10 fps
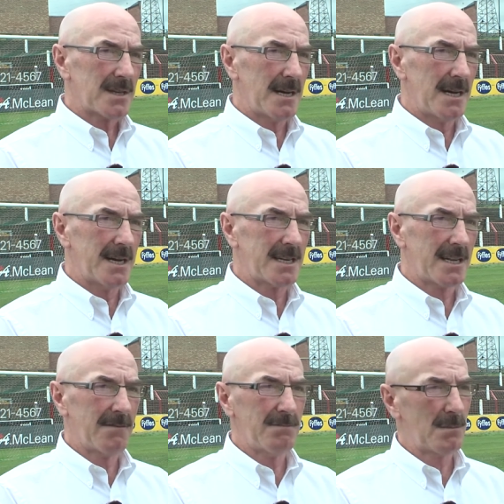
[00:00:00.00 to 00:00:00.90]
Uh, and
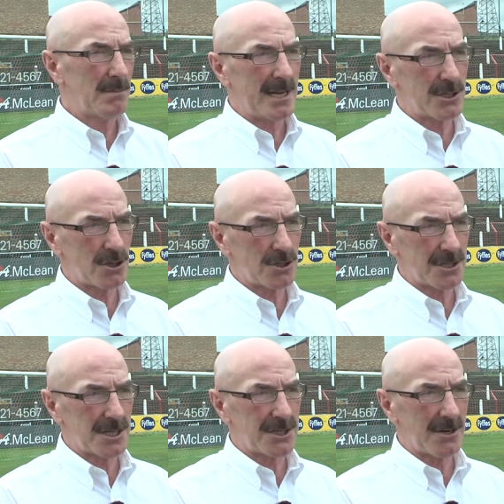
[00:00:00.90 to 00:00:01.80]
Cliftonville played
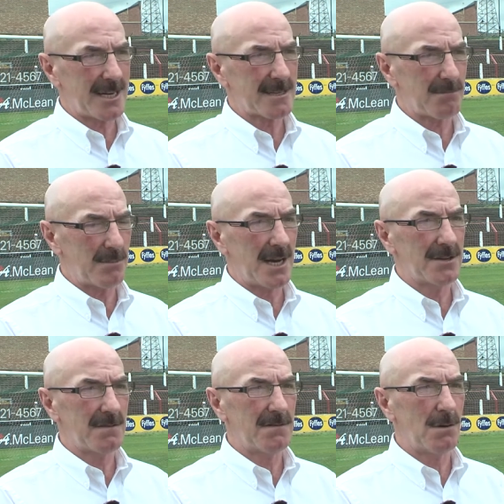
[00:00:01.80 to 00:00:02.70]
such an attractive
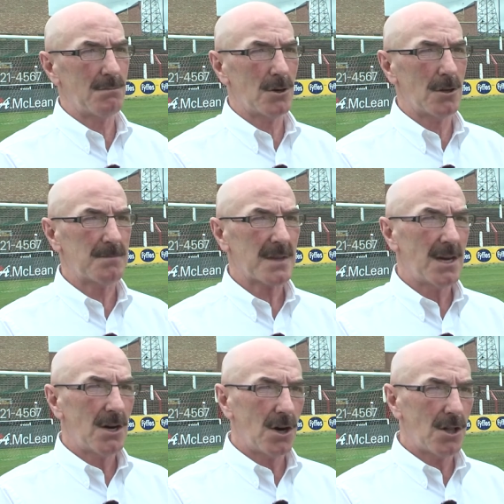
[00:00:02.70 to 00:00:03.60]
brand of football.
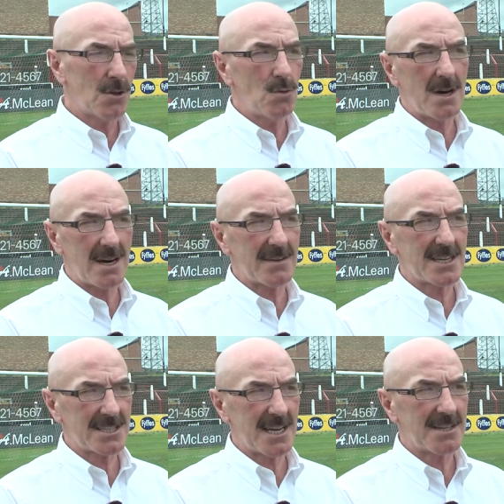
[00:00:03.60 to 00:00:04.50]
Although,
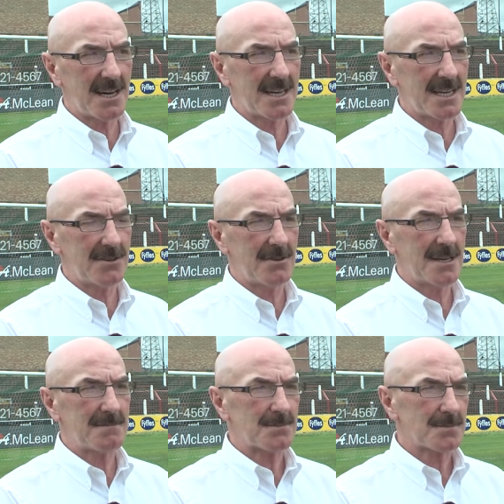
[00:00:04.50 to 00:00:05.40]
having said that,
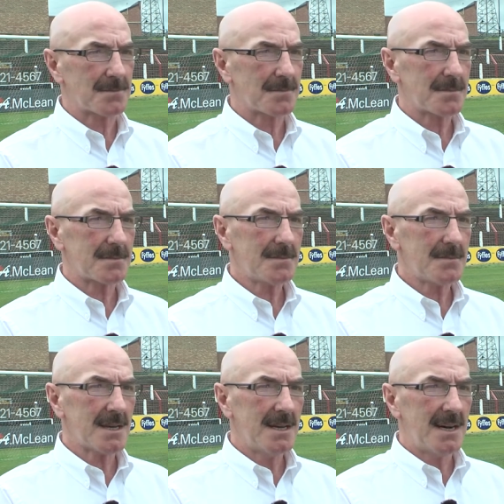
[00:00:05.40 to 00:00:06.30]
Adrian,
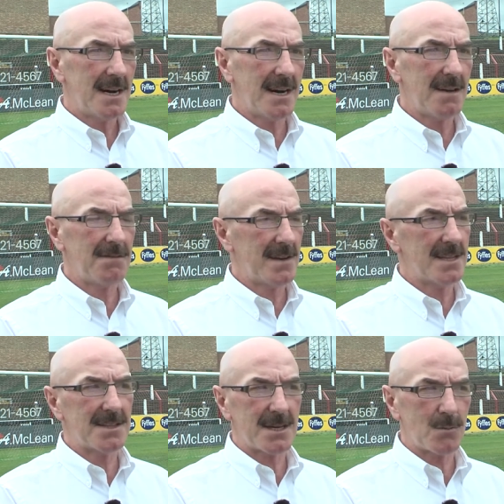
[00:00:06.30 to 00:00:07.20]
I
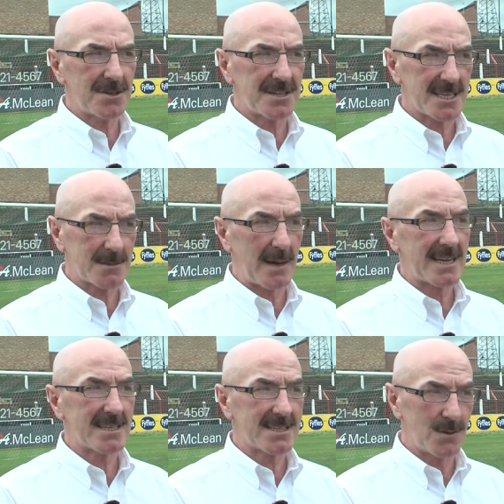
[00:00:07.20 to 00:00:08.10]
feel that they weren't
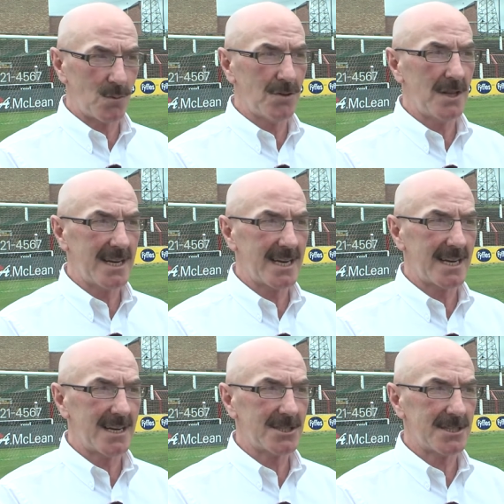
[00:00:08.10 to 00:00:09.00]
expected to win the
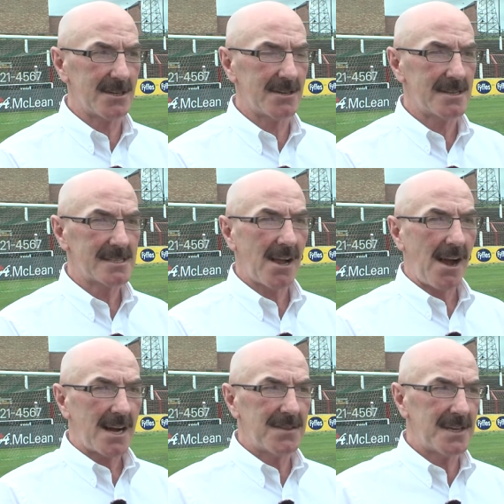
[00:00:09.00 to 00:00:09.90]
league last year.
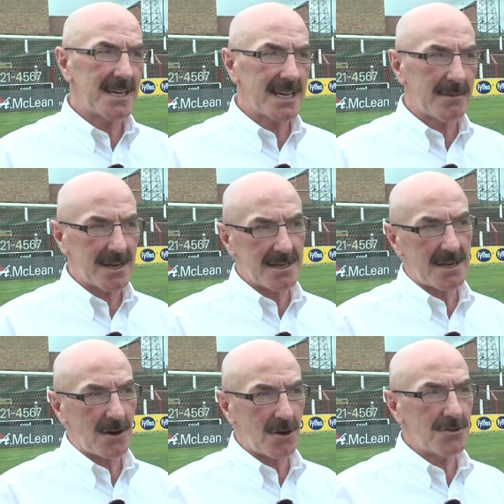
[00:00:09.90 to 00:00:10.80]
And they came
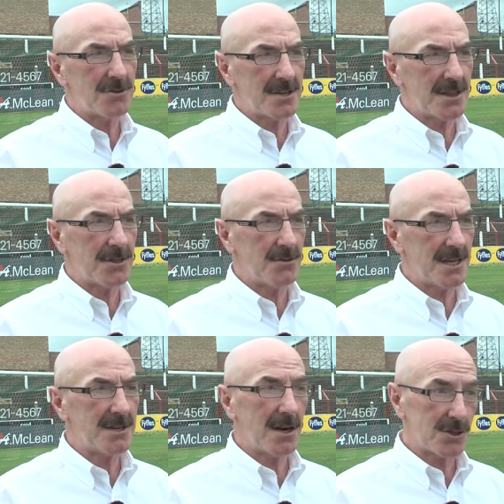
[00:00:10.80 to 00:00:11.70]
in underneath the
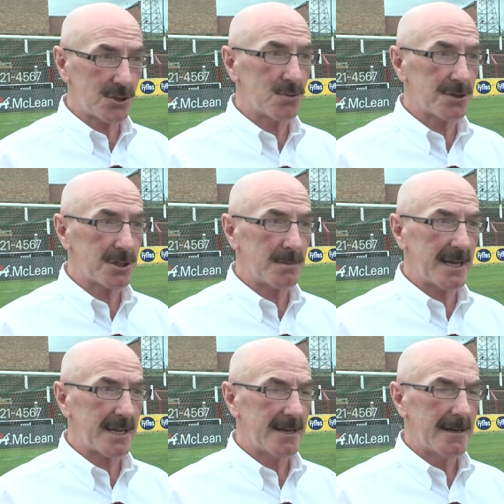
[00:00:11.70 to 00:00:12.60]
radar, so to speak.